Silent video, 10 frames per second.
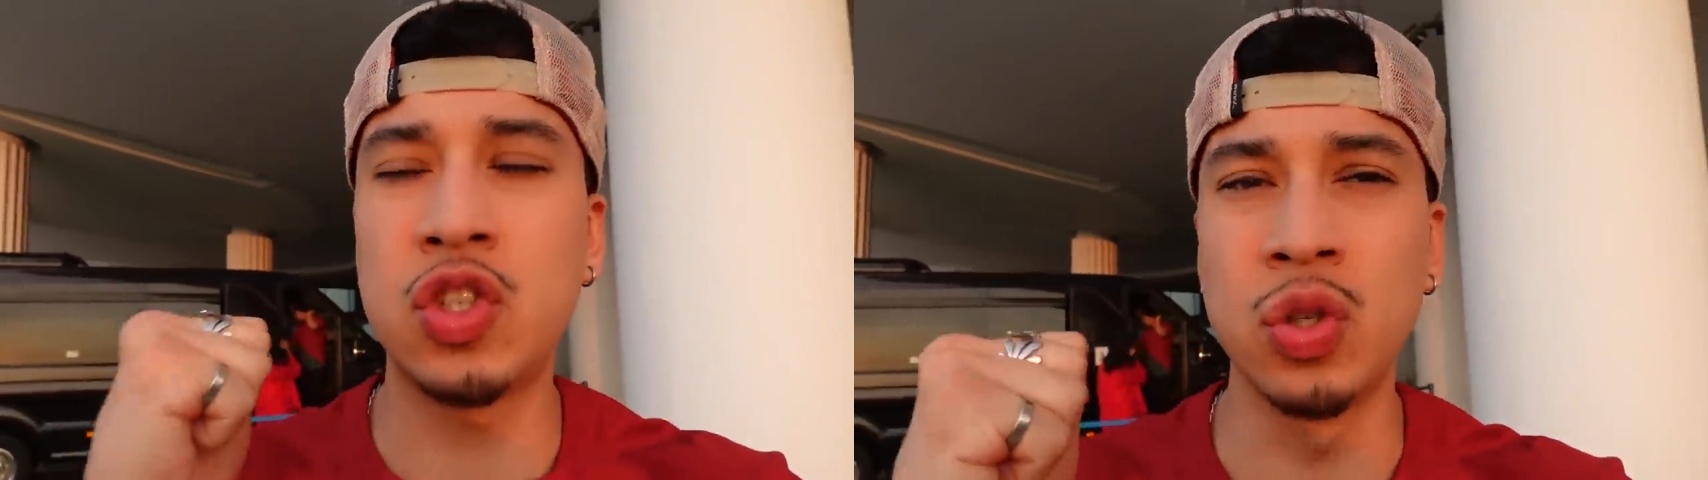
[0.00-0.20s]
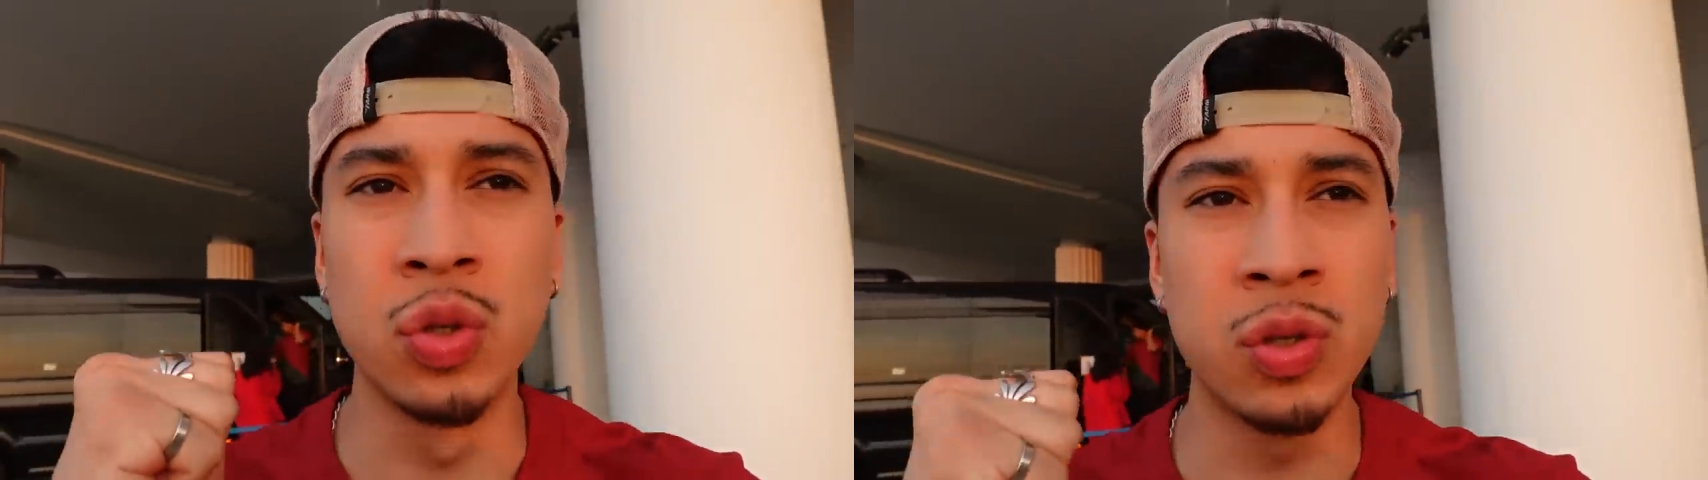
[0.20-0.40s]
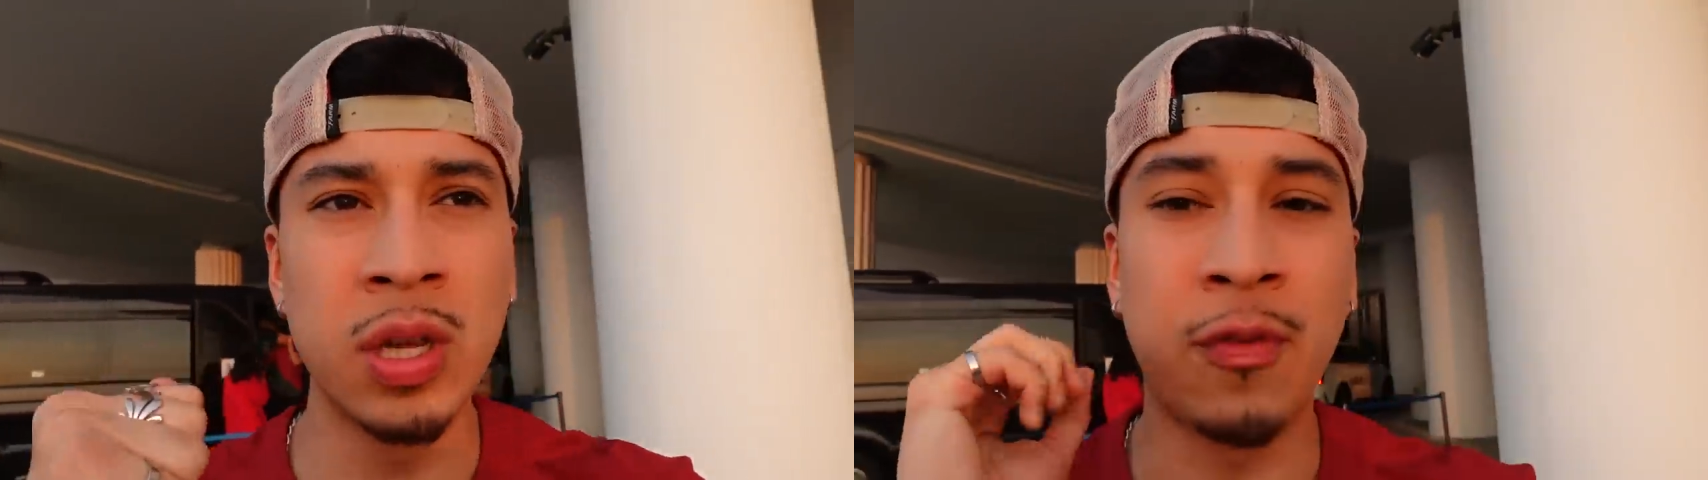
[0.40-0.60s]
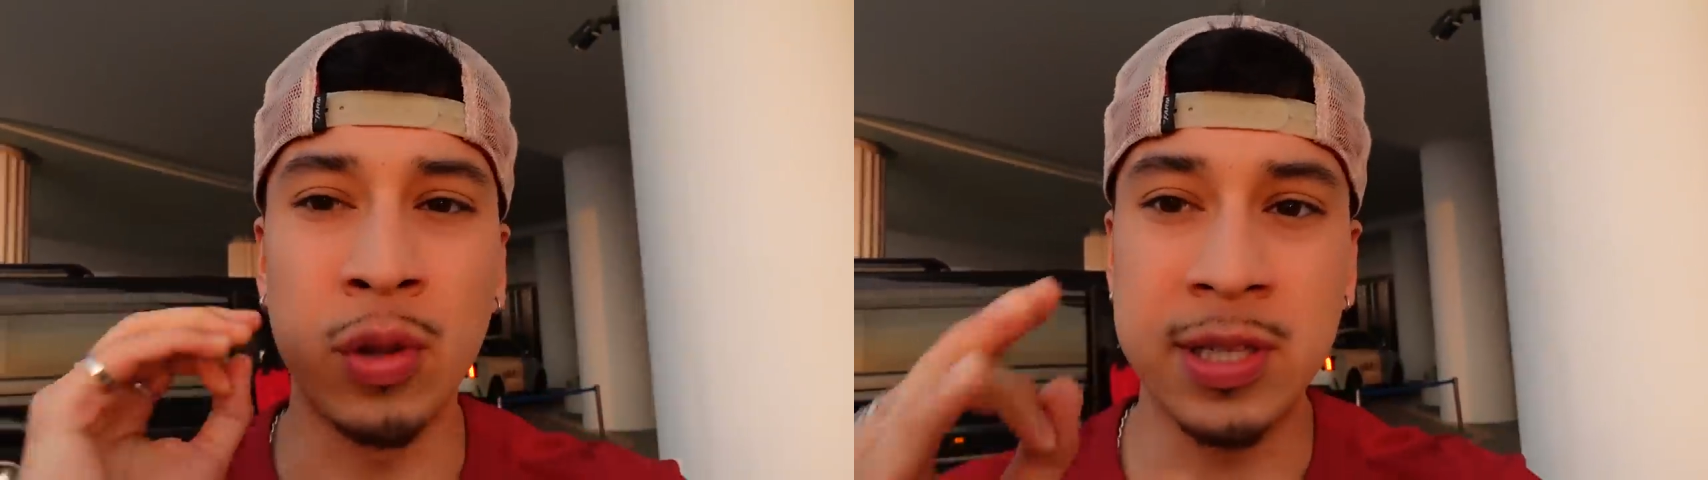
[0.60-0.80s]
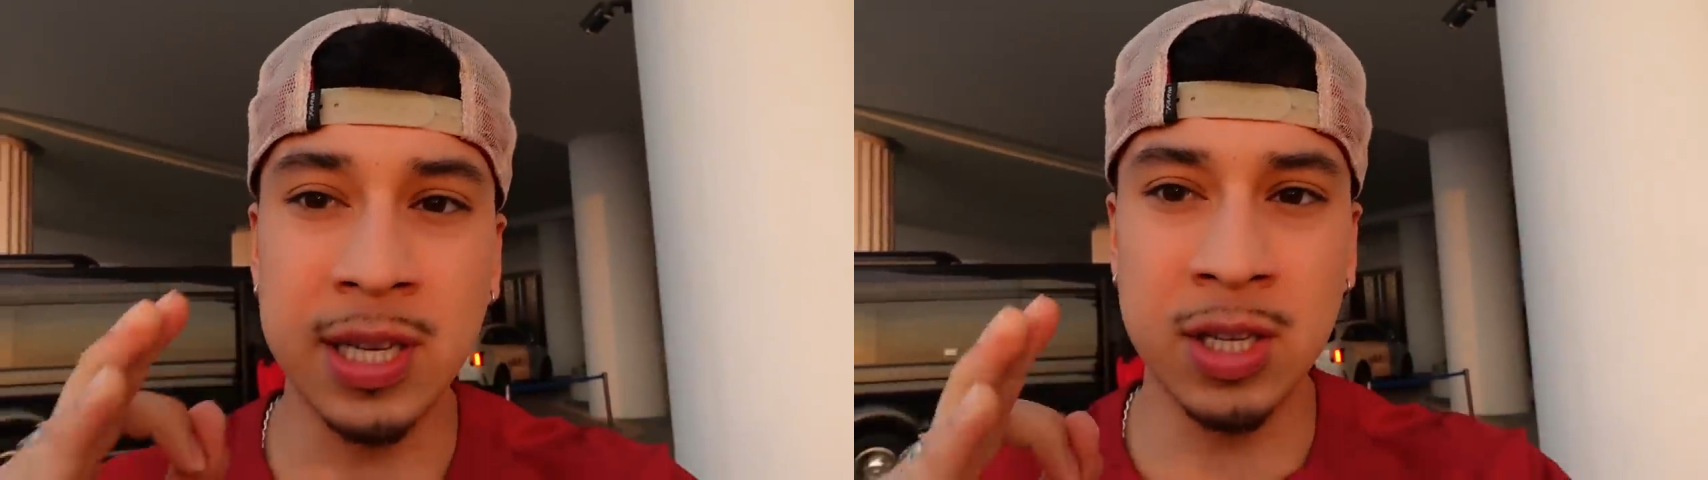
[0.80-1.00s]
soon
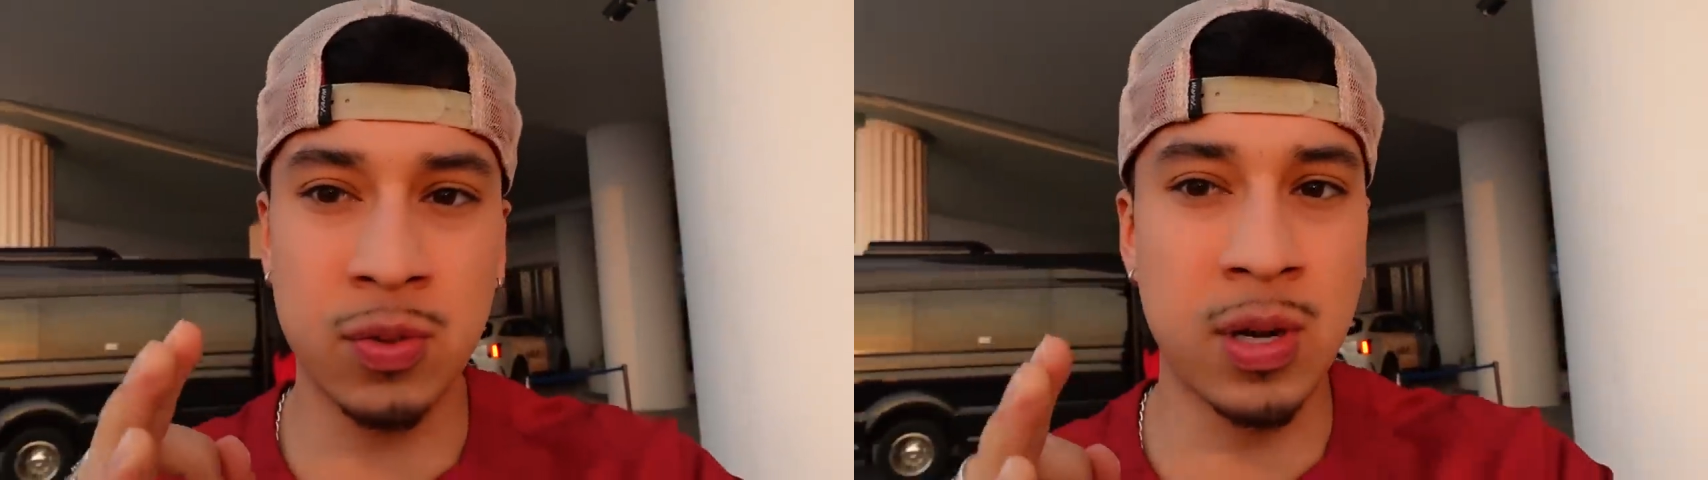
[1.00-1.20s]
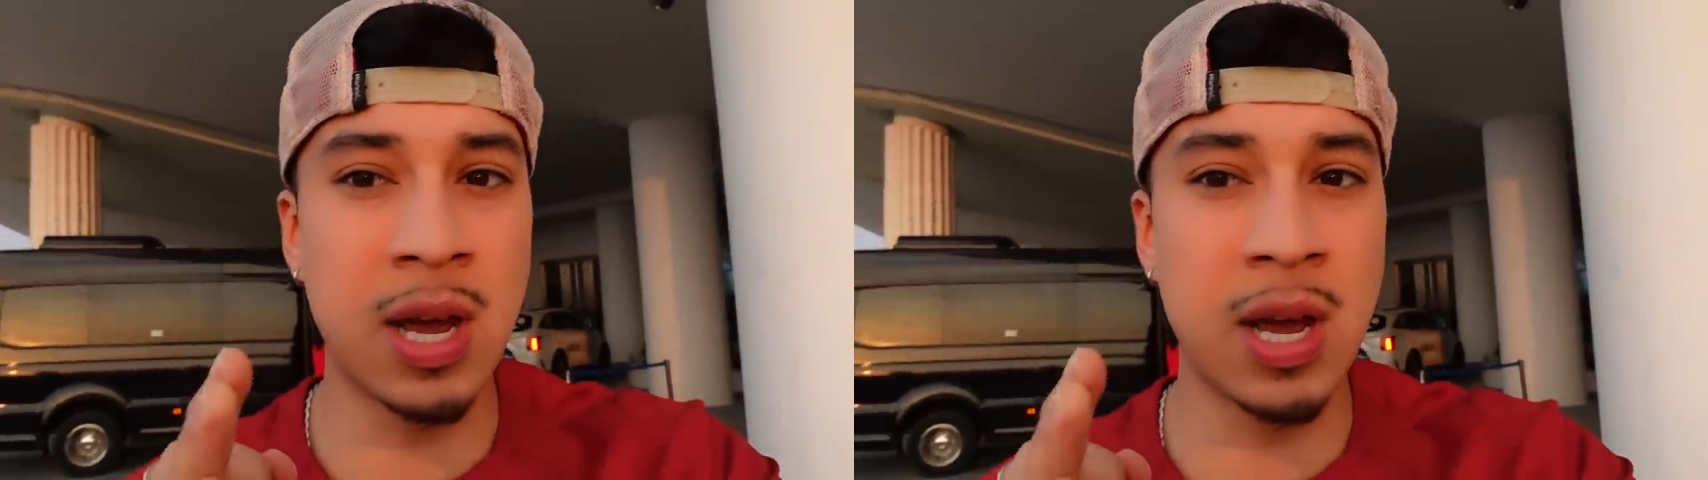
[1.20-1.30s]
before the tickets run